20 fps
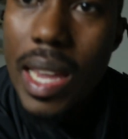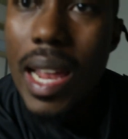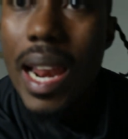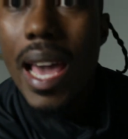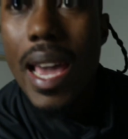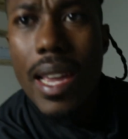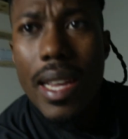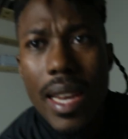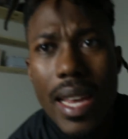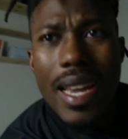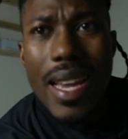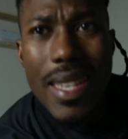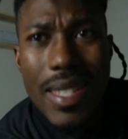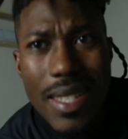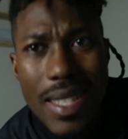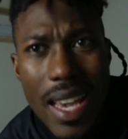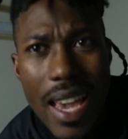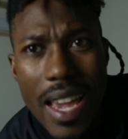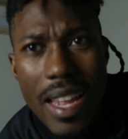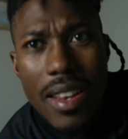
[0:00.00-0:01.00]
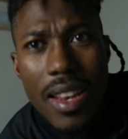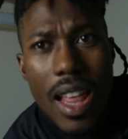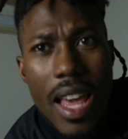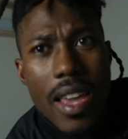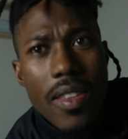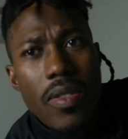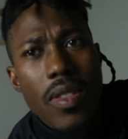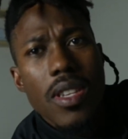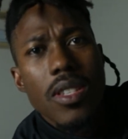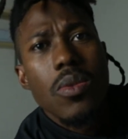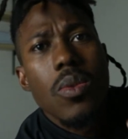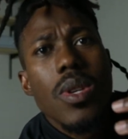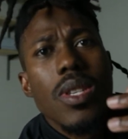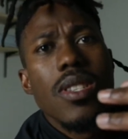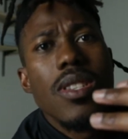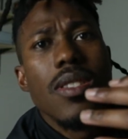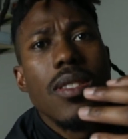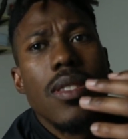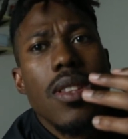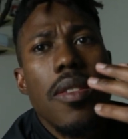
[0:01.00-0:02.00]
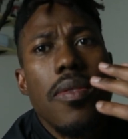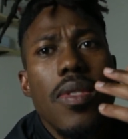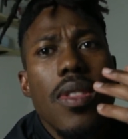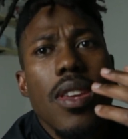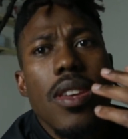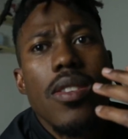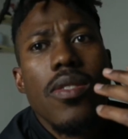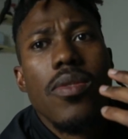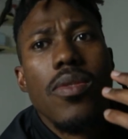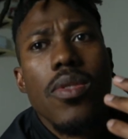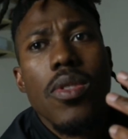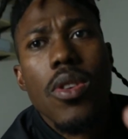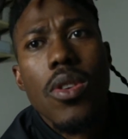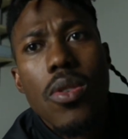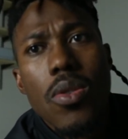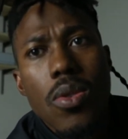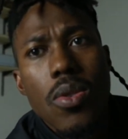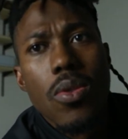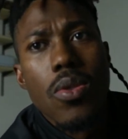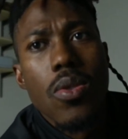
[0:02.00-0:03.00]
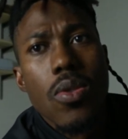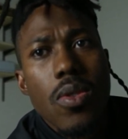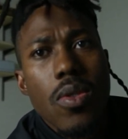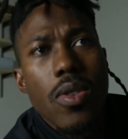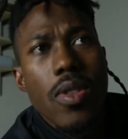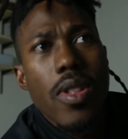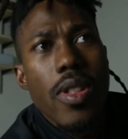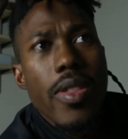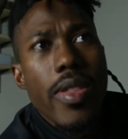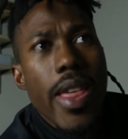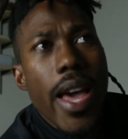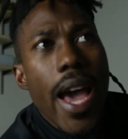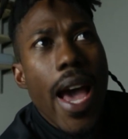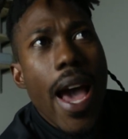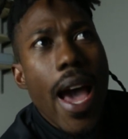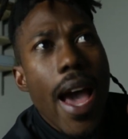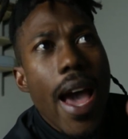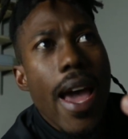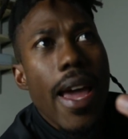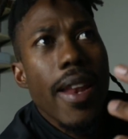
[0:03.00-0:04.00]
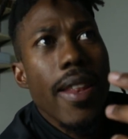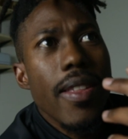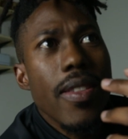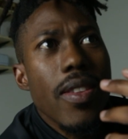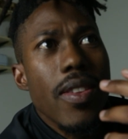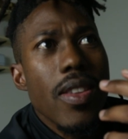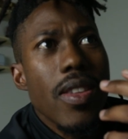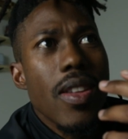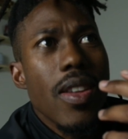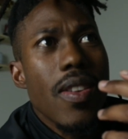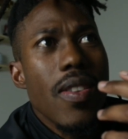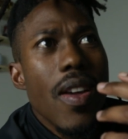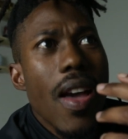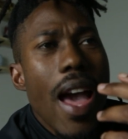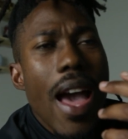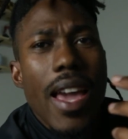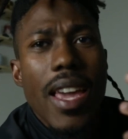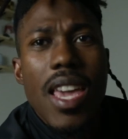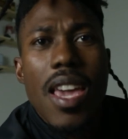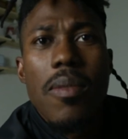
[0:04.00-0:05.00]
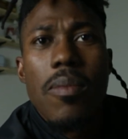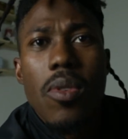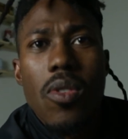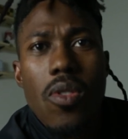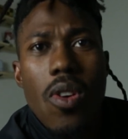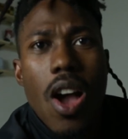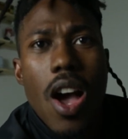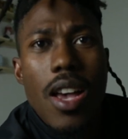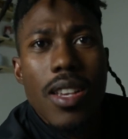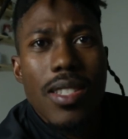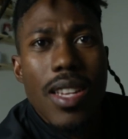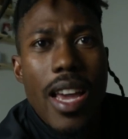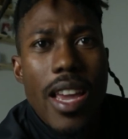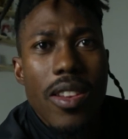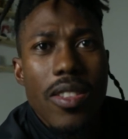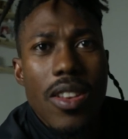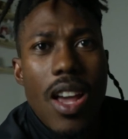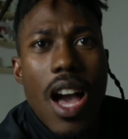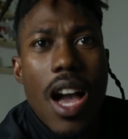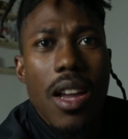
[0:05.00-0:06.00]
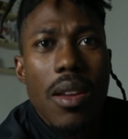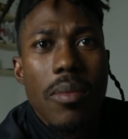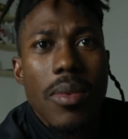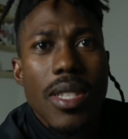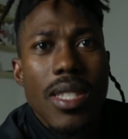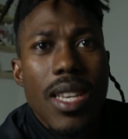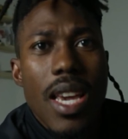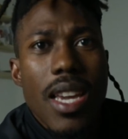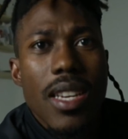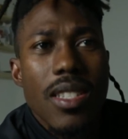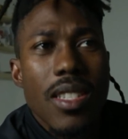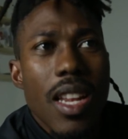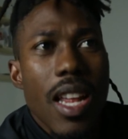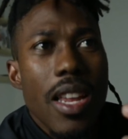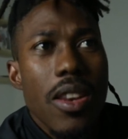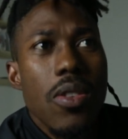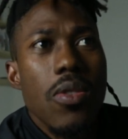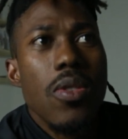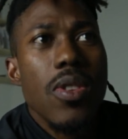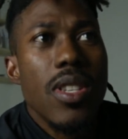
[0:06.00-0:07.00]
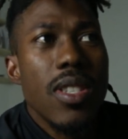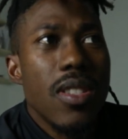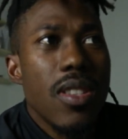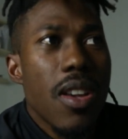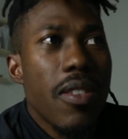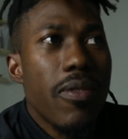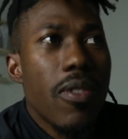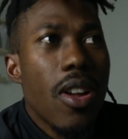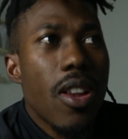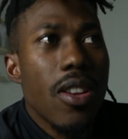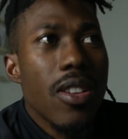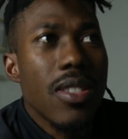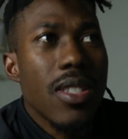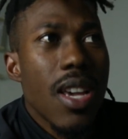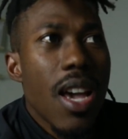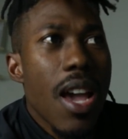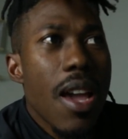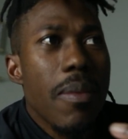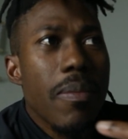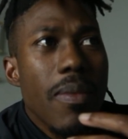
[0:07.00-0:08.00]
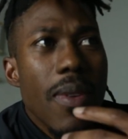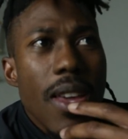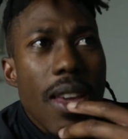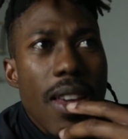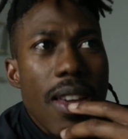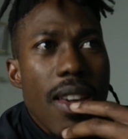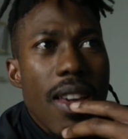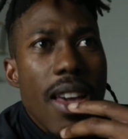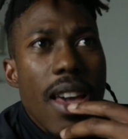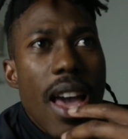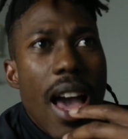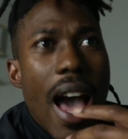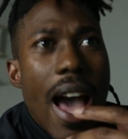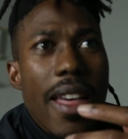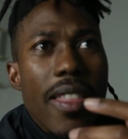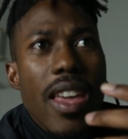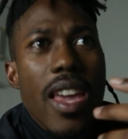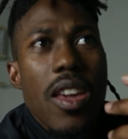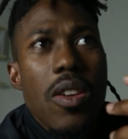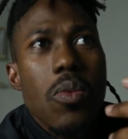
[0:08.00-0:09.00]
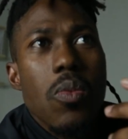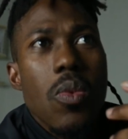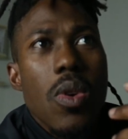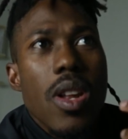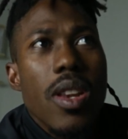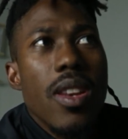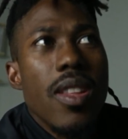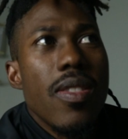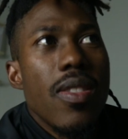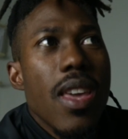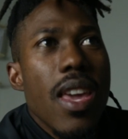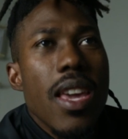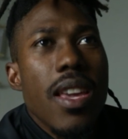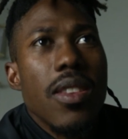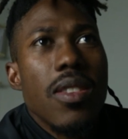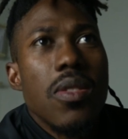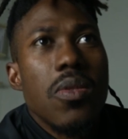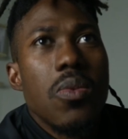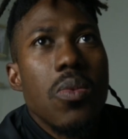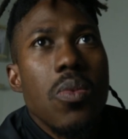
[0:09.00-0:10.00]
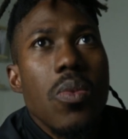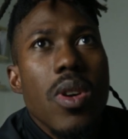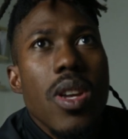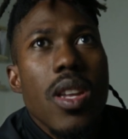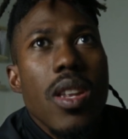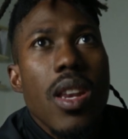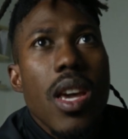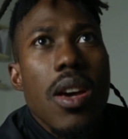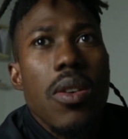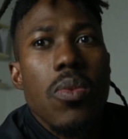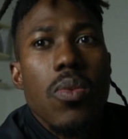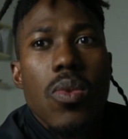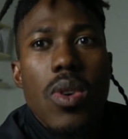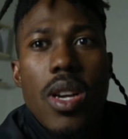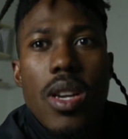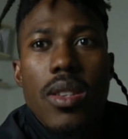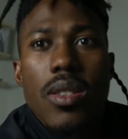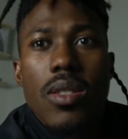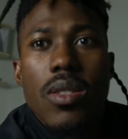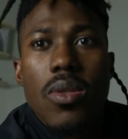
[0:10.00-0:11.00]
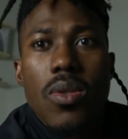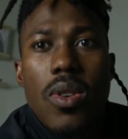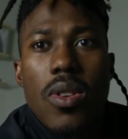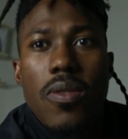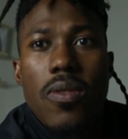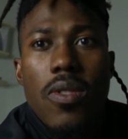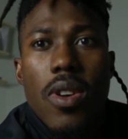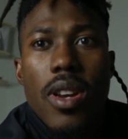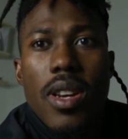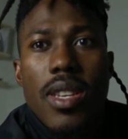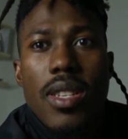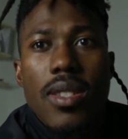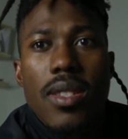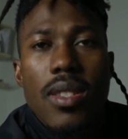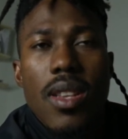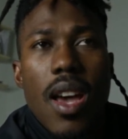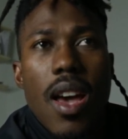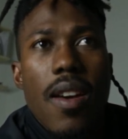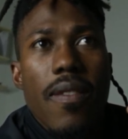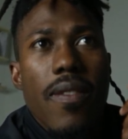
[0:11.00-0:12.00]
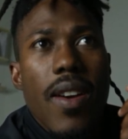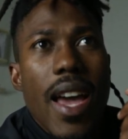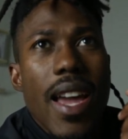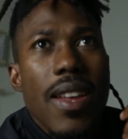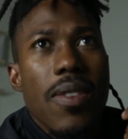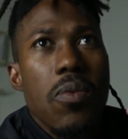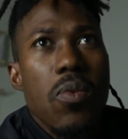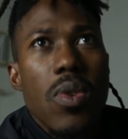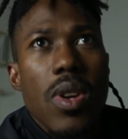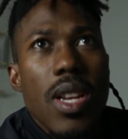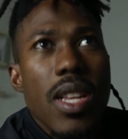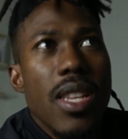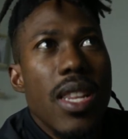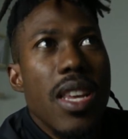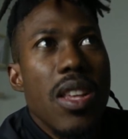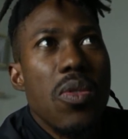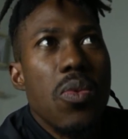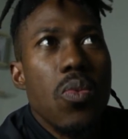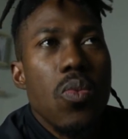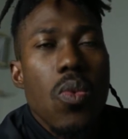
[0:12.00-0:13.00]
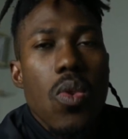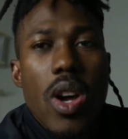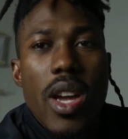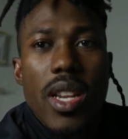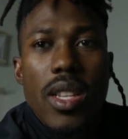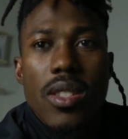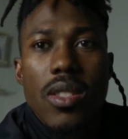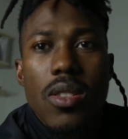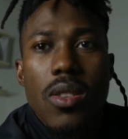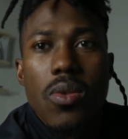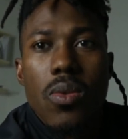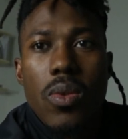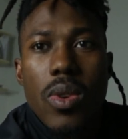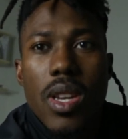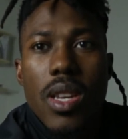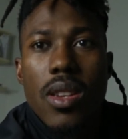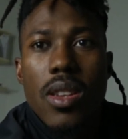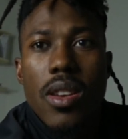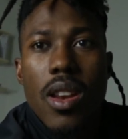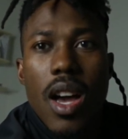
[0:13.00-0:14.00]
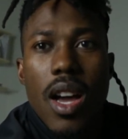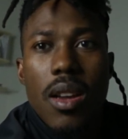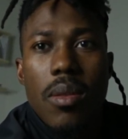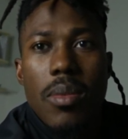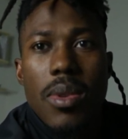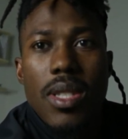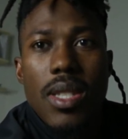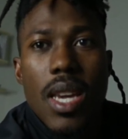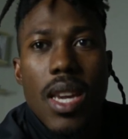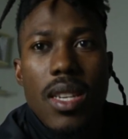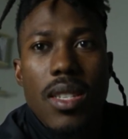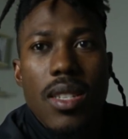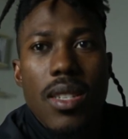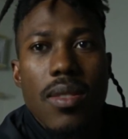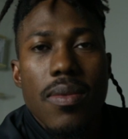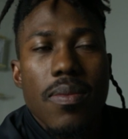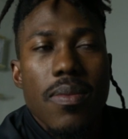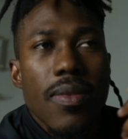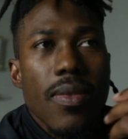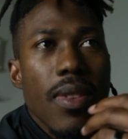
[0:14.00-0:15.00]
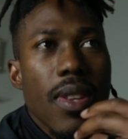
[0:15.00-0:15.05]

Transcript: Like I said, like this wasn't something new that I came across, like documentation. I knew this stuff all the time. I think one of the things when I was doing front end stuff, I really didn't want to read the documentation.